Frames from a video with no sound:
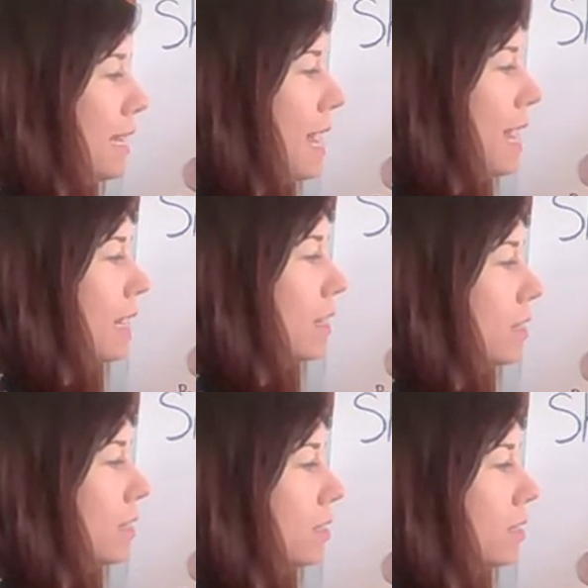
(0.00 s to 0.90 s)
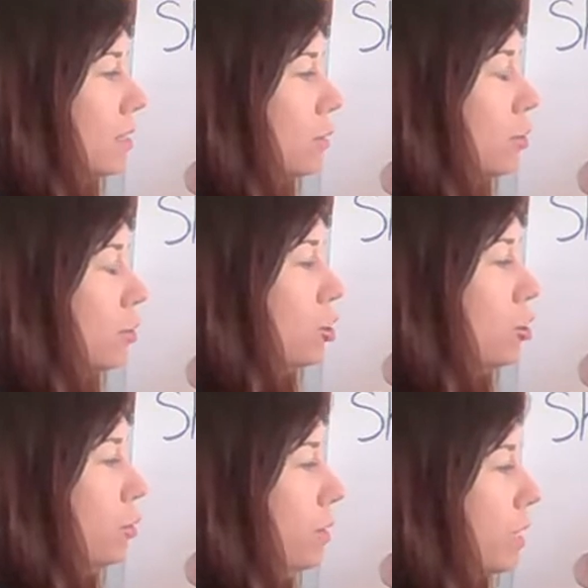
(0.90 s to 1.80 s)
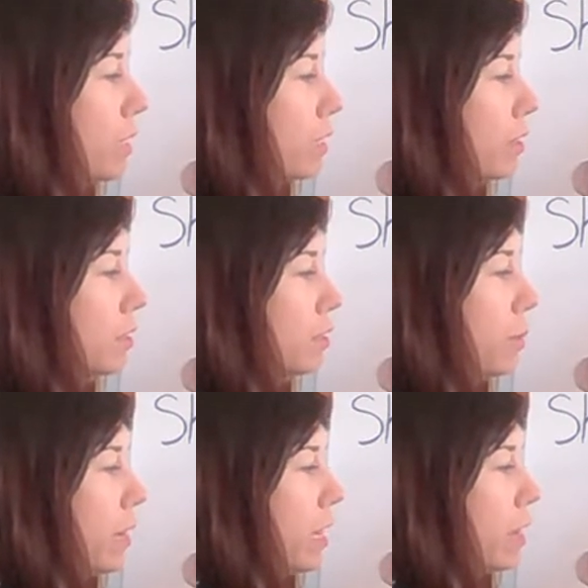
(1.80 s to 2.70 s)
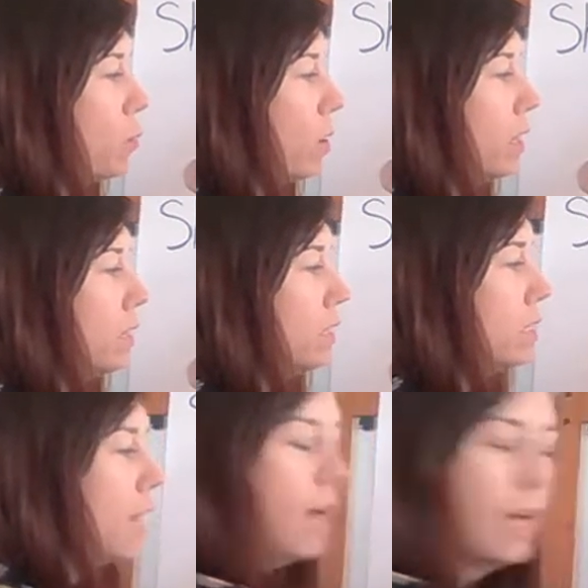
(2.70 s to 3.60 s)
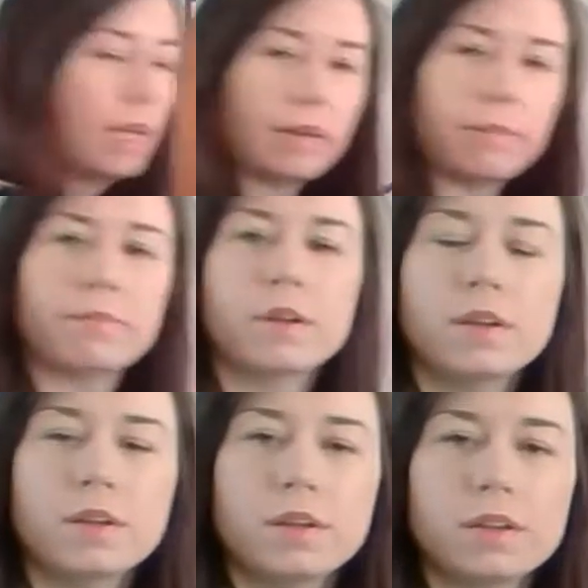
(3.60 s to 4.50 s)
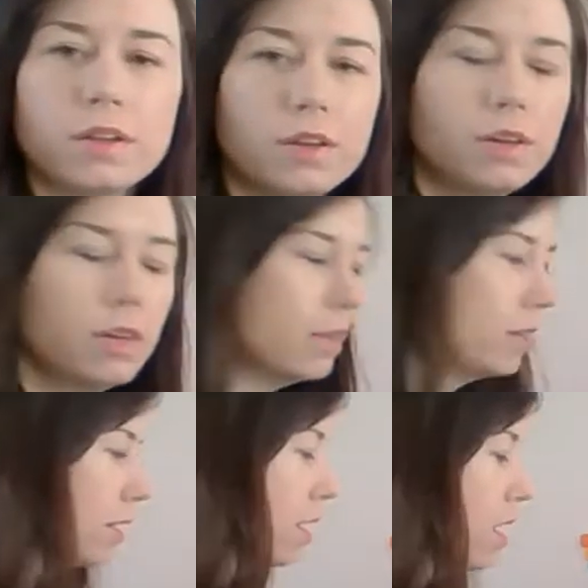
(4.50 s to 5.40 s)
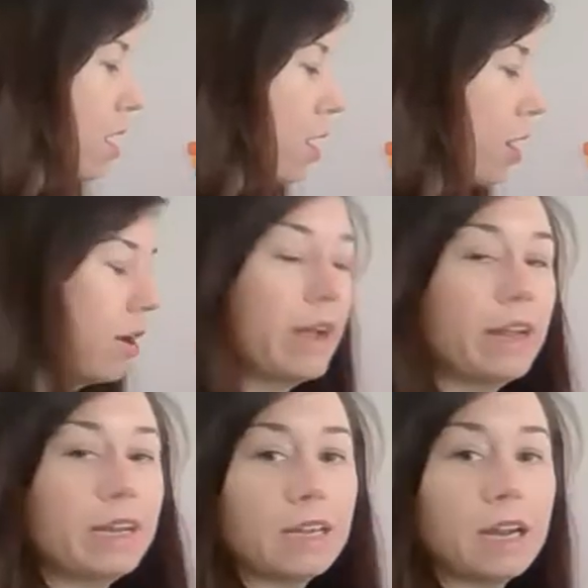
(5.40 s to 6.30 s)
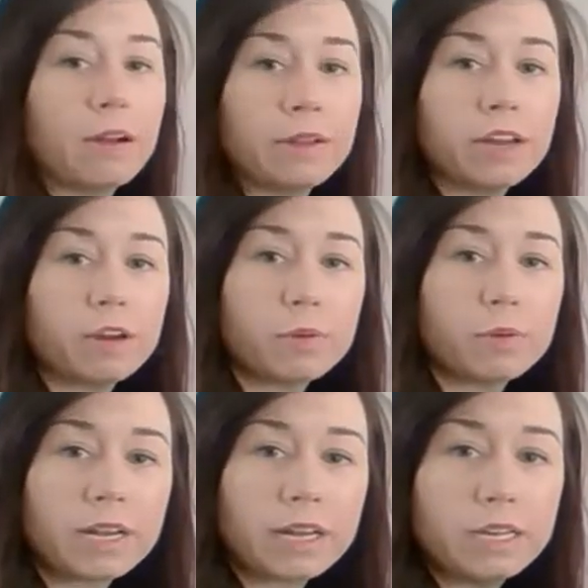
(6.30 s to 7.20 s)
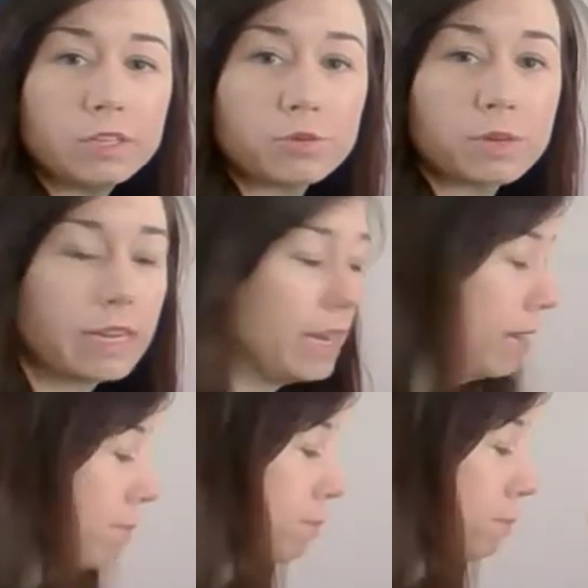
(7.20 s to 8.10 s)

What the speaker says: 10. So 2 nickels make 1 dime. Good. All right. Now here we're getting tricky.